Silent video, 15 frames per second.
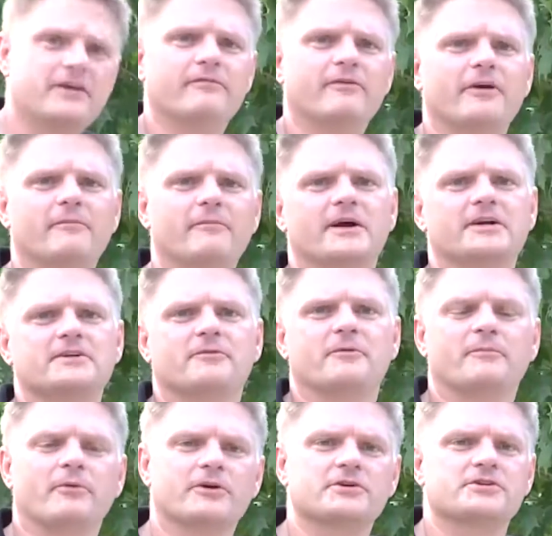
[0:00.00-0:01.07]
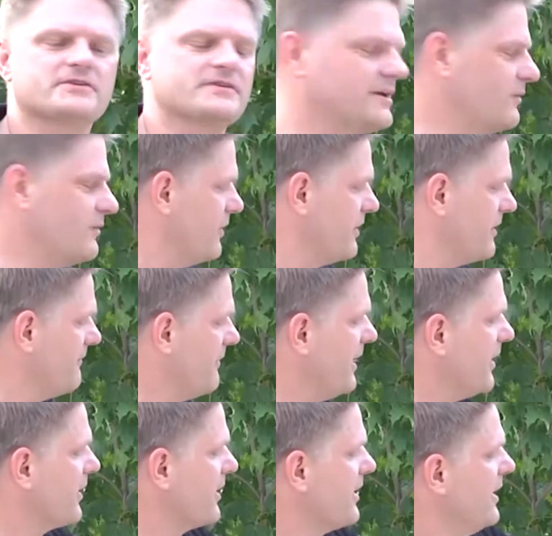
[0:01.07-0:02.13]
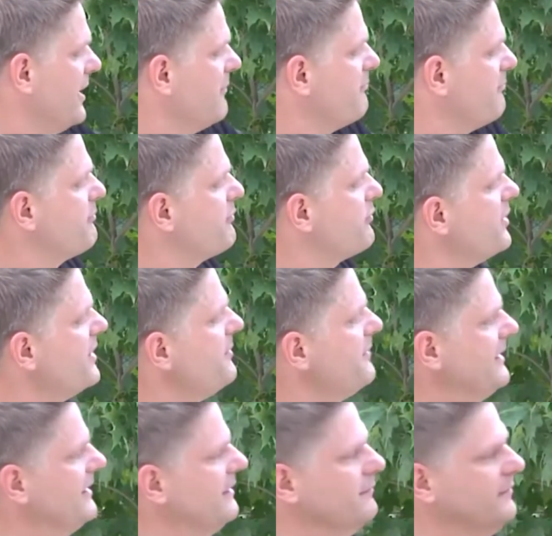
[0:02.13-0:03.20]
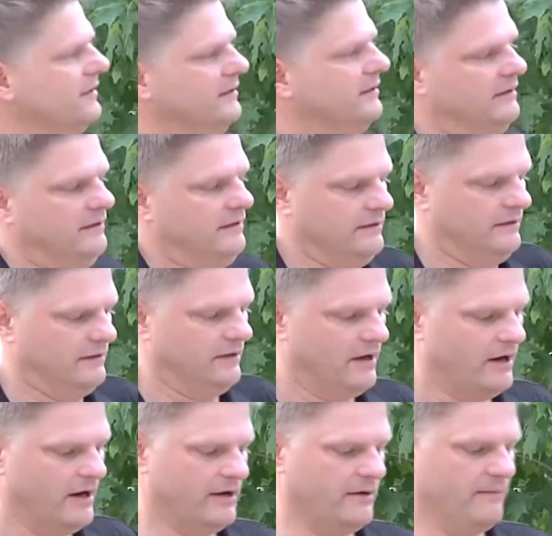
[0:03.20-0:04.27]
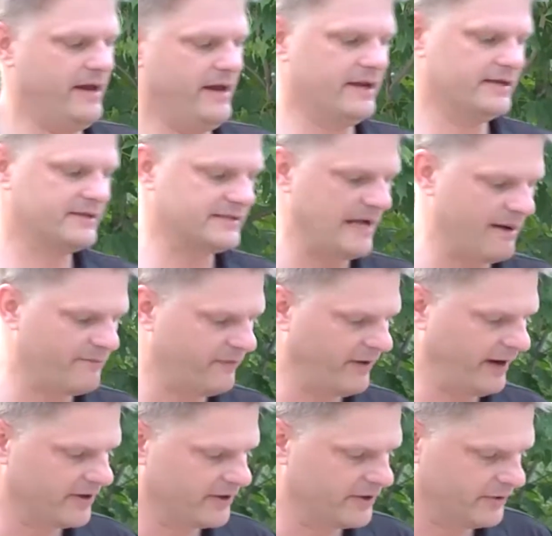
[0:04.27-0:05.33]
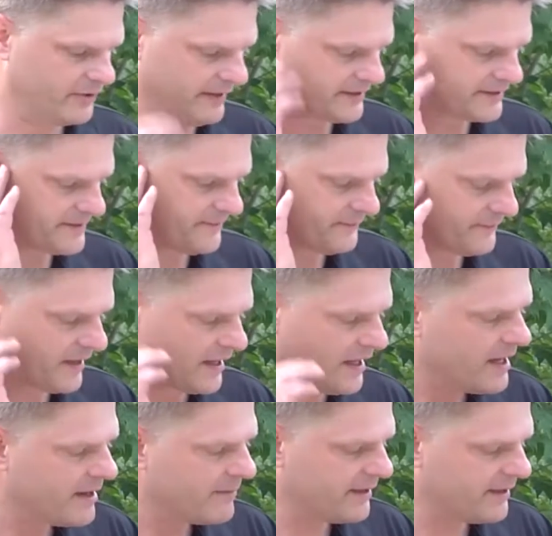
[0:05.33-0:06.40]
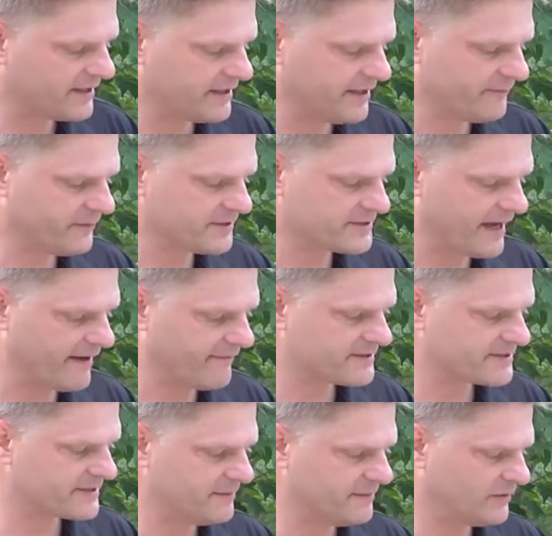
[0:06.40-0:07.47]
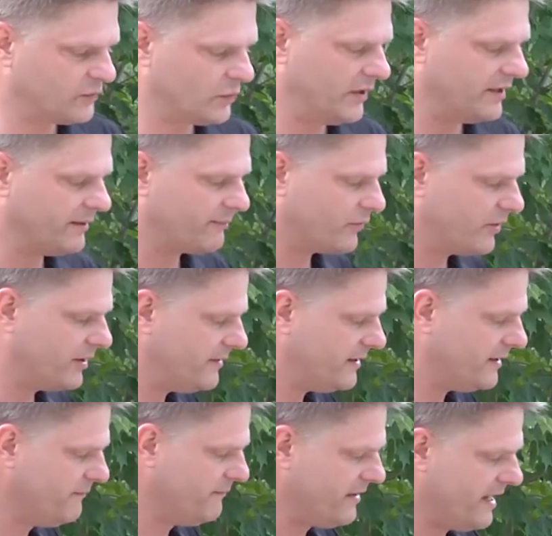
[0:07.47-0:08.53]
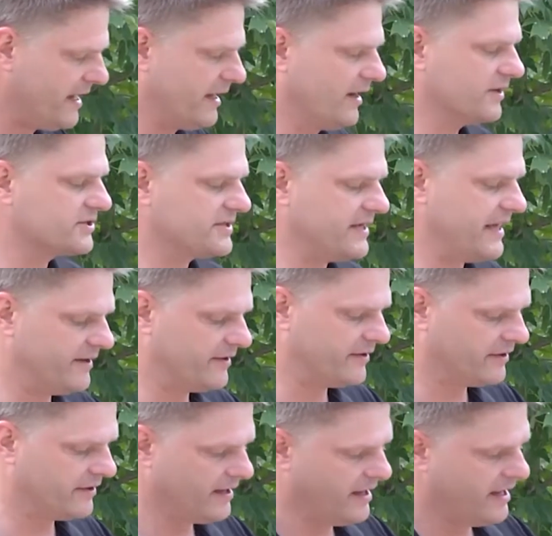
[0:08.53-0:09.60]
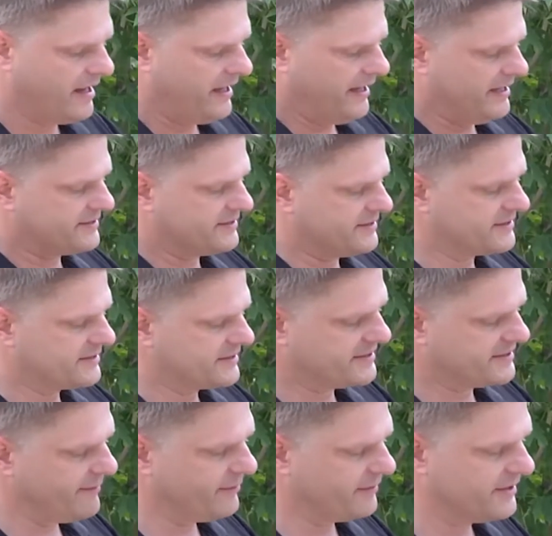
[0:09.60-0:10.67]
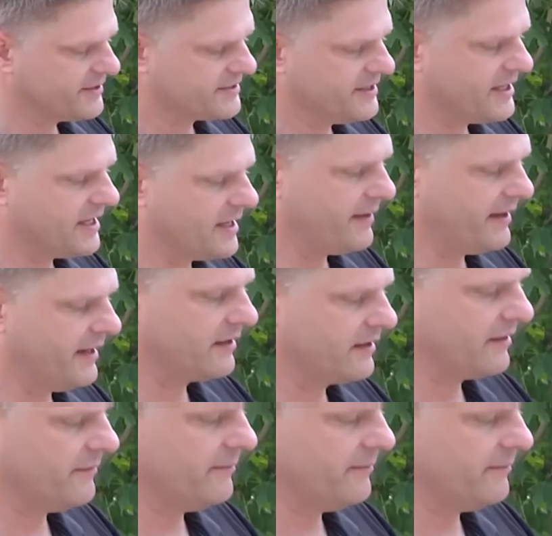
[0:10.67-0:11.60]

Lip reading: you very much for purchasing one of our premium automatic STOP-FYRE units. Big difference obviously between the premium and our standard is this assembly you see coming out of the